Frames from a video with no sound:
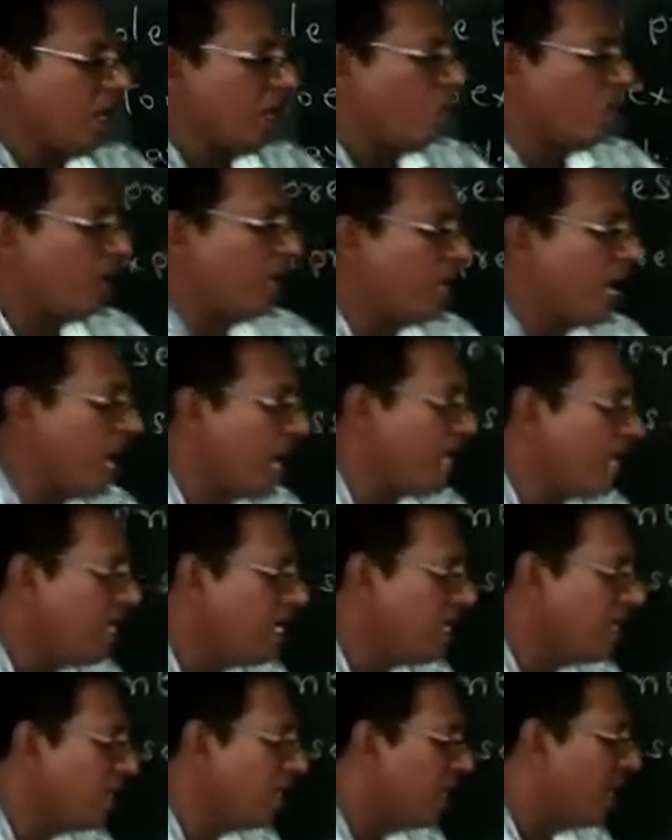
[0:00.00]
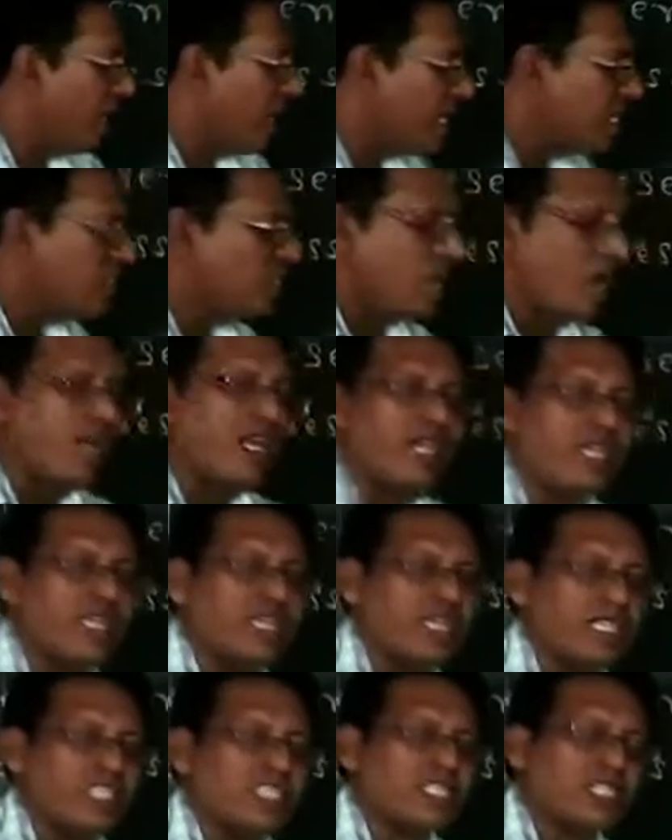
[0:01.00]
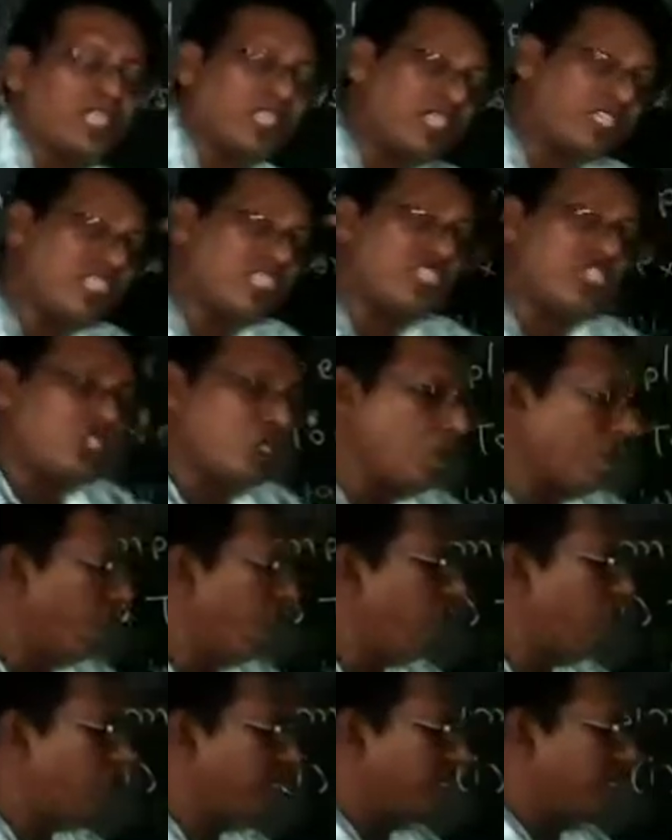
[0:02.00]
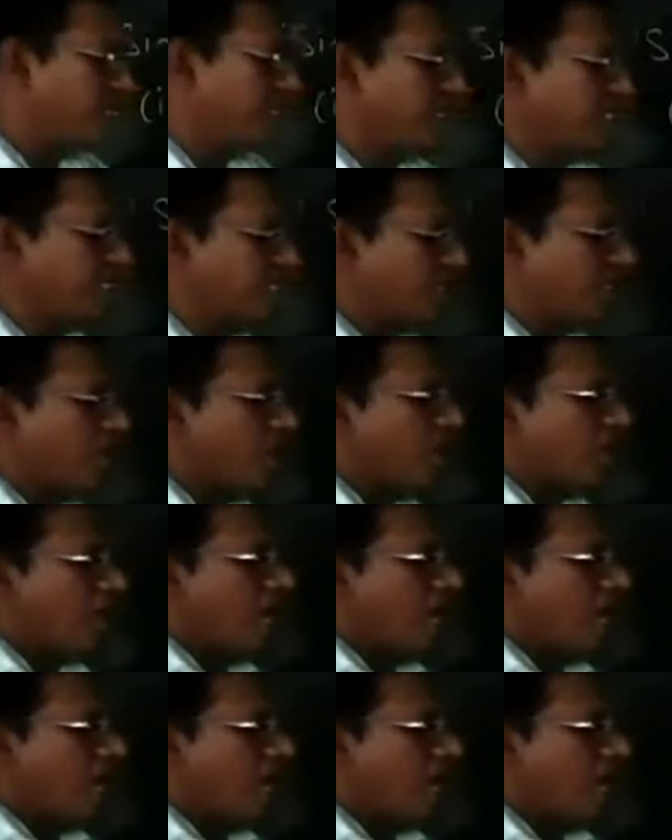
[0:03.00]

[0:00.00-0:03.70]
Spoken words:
we add S or ES. This is simple present tense.